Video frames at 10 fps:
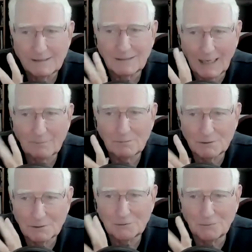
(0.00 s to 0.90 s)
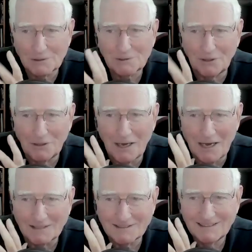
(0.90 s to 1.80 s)
this happens to us a
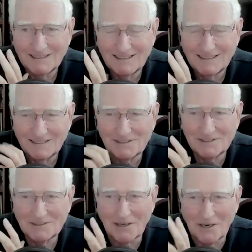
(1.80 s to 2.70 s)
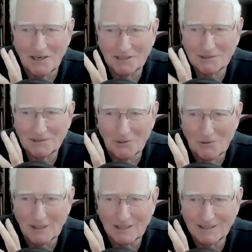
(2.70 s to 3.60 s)
lot this is
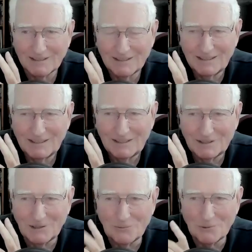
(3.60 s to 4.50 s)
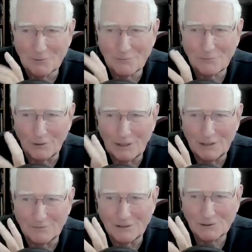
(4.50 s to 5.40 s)
ongoing you know we're afraid
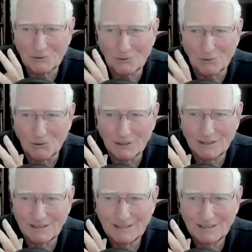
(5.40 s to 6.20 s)
of this joy